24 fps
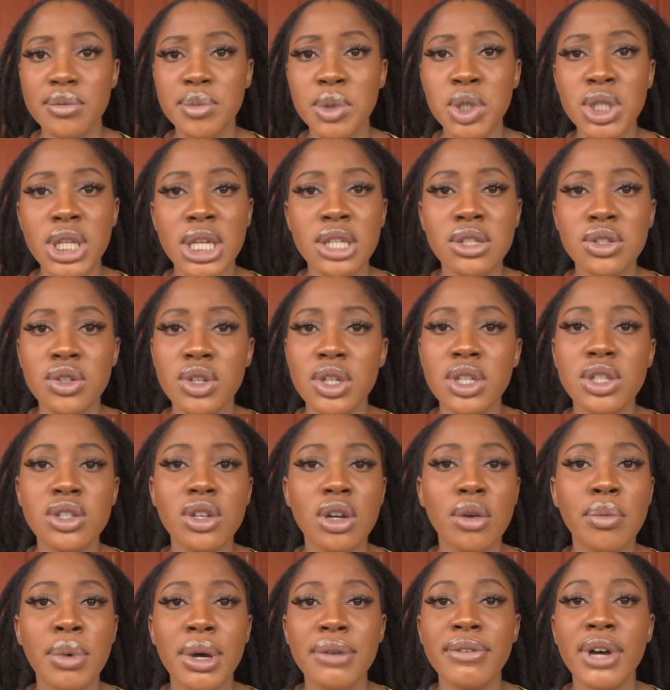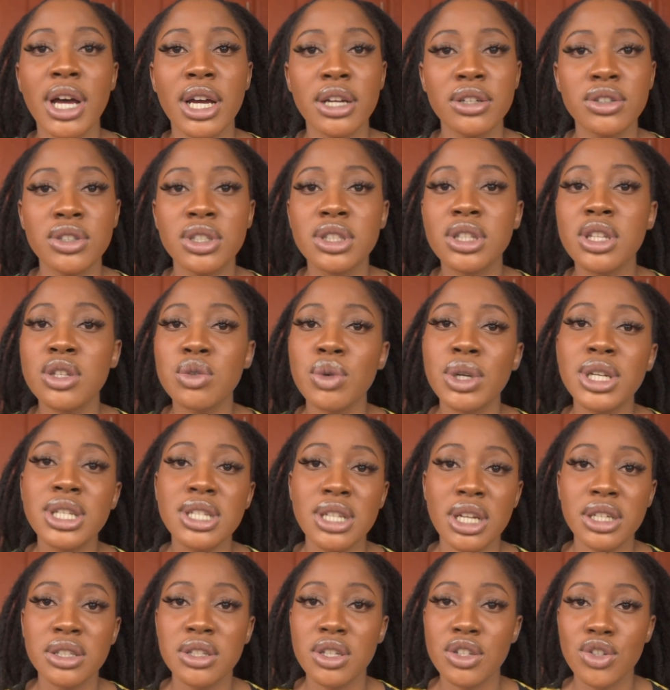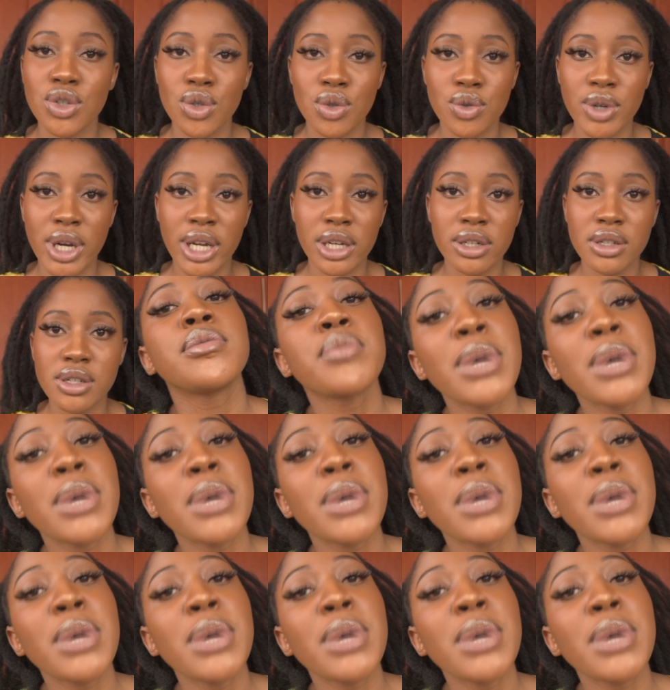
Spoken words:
Most sunscreens are above 100. This one is 92 Rand.